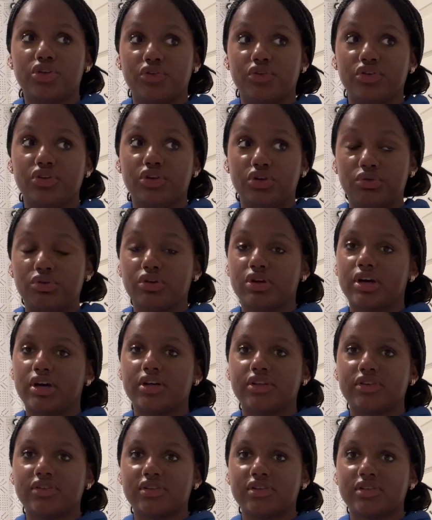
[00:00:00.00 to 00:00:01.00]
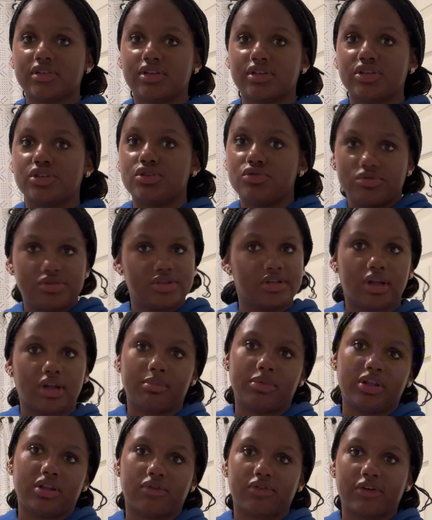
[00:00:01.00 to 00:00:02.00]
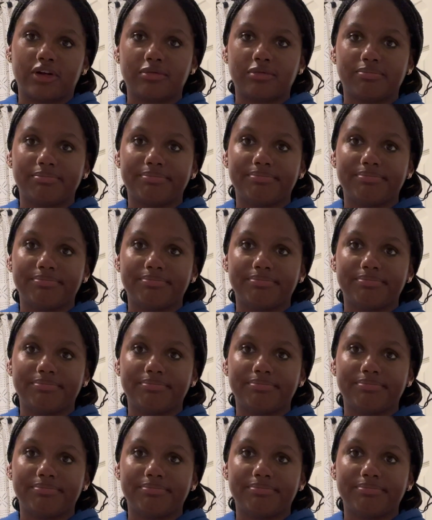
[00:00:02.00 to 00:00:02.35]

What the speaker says: you to cuss, you should not be their friend.